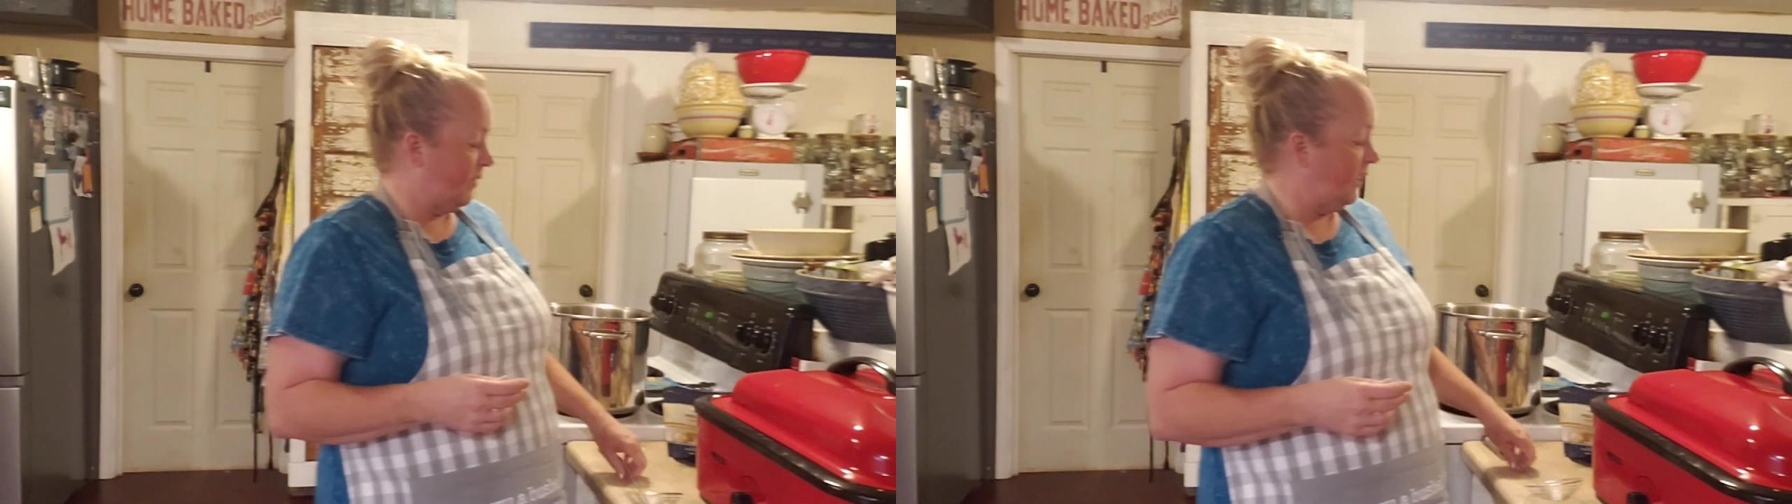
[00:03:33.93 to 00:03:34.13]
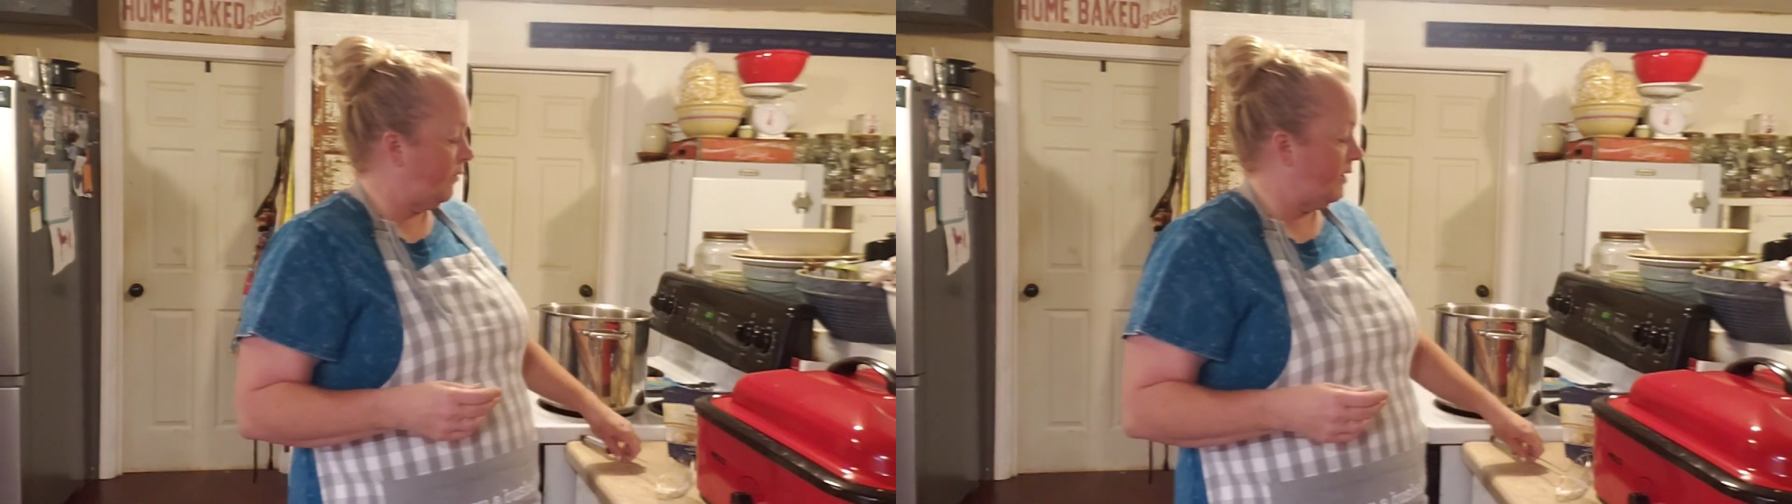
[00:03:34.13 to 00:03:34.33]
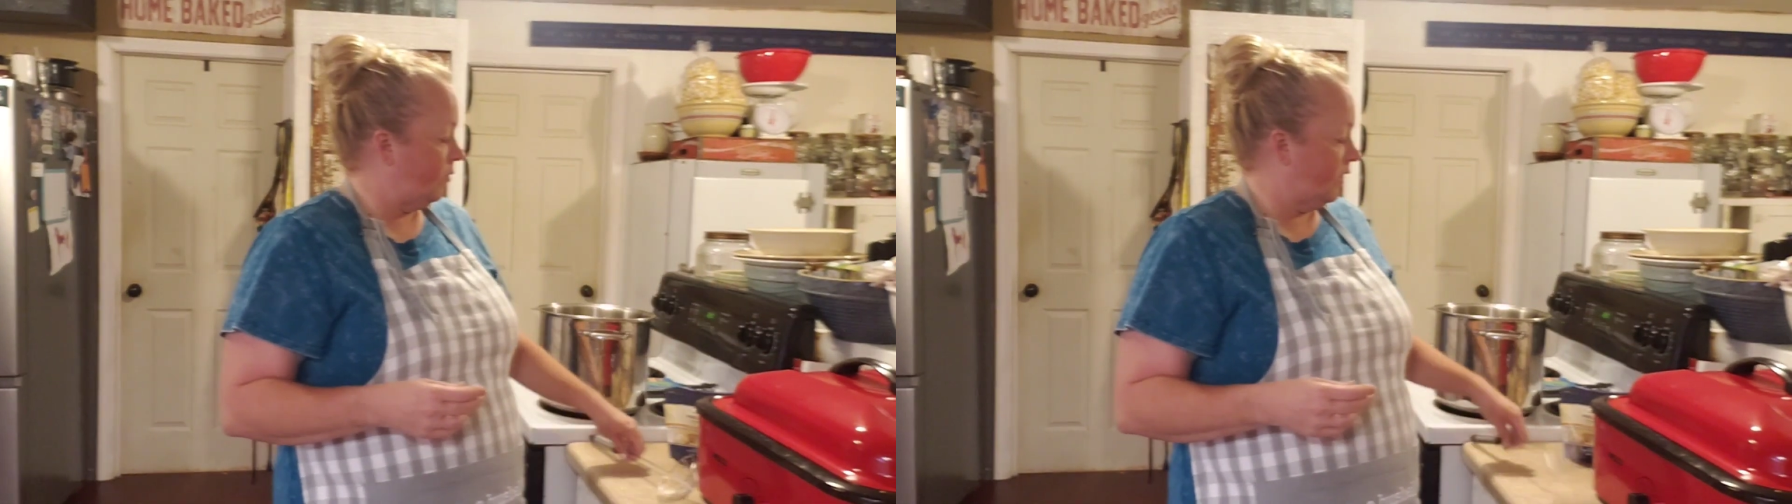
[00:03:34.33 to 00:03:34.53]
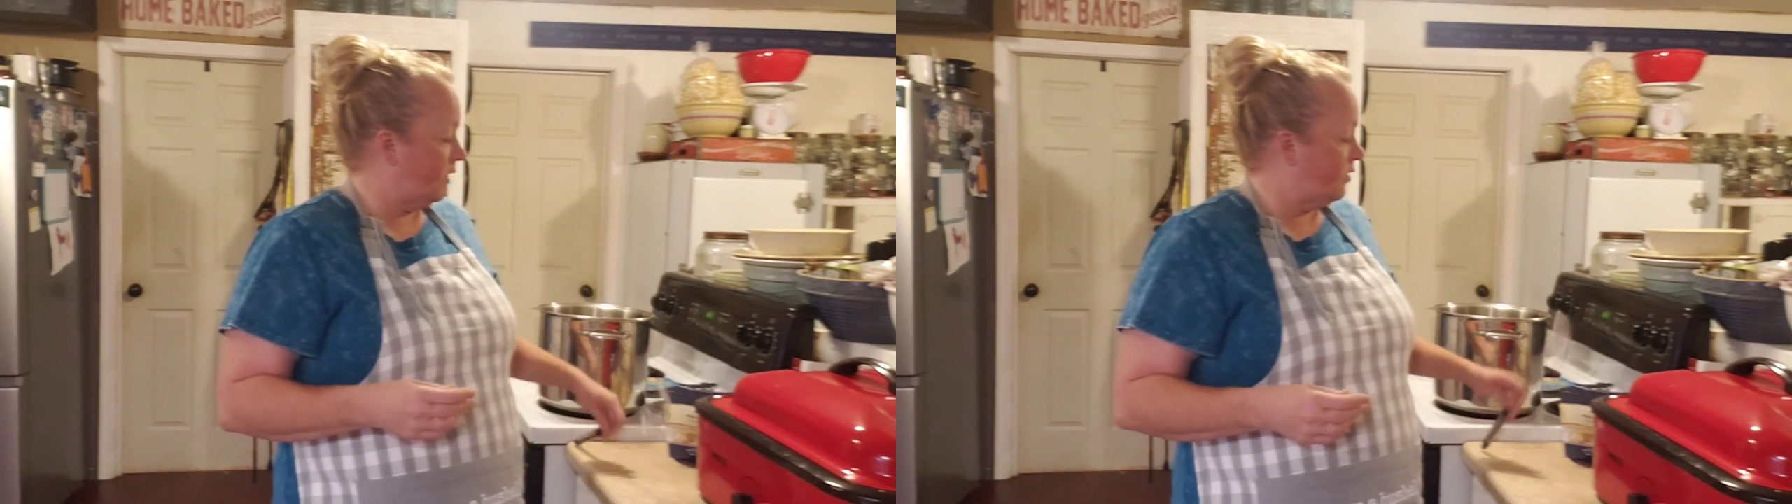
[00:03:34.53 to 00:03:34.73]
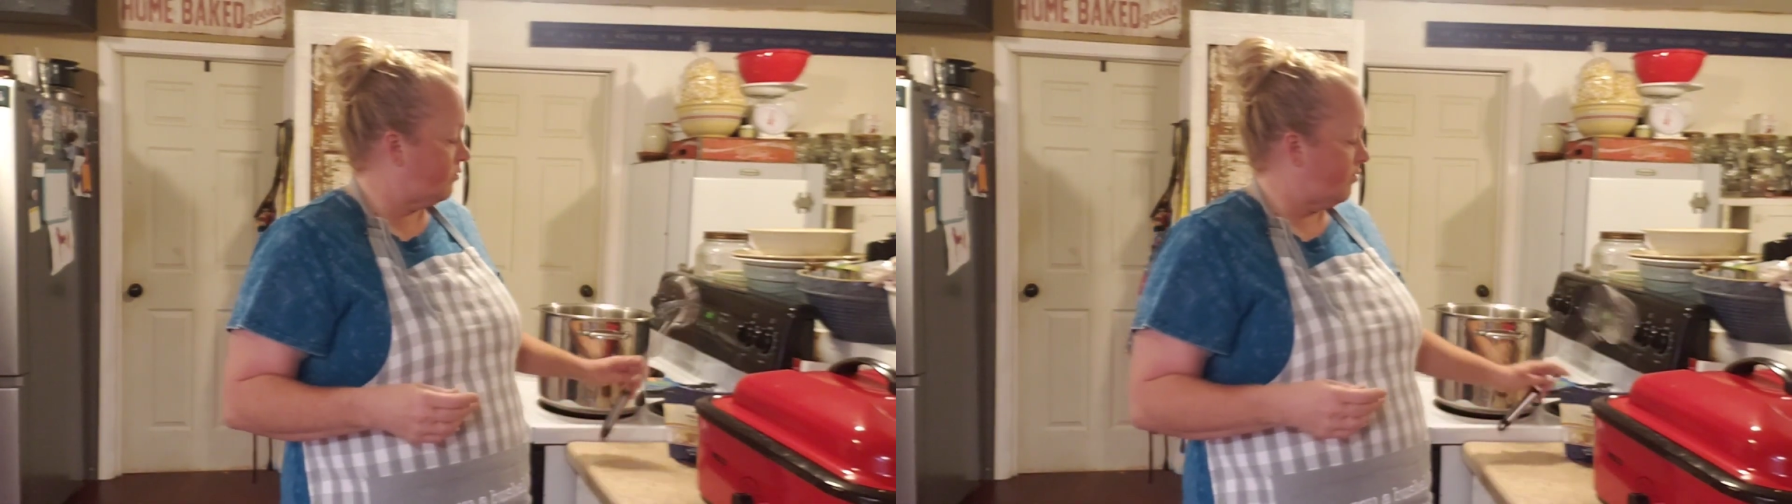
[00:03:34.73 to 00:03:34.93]
But anyway, we're
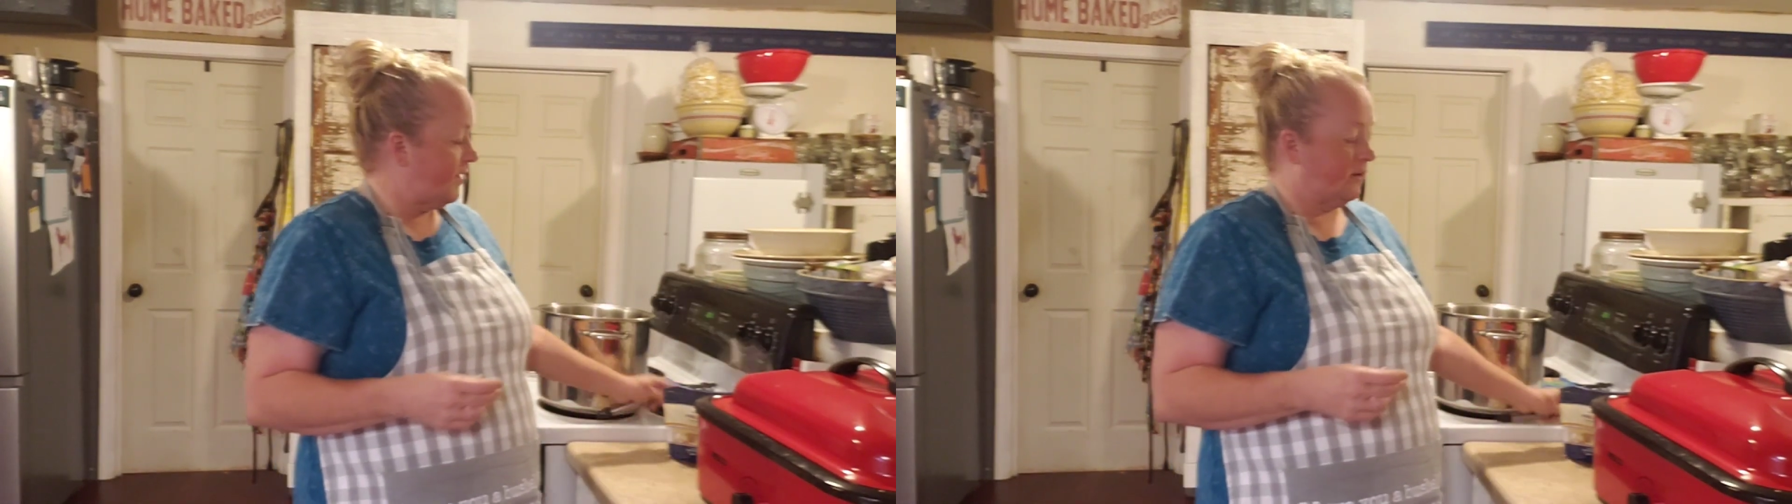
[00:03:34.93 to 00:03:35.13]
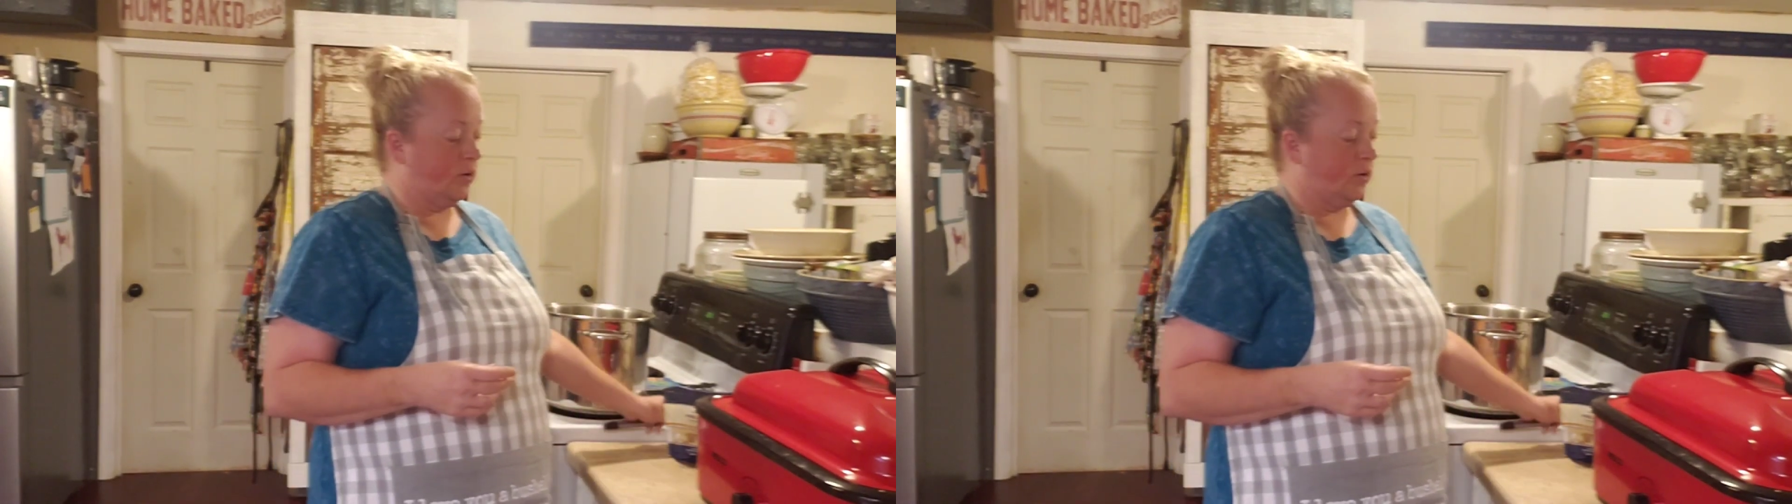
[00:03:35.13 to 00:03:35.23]
going to throw that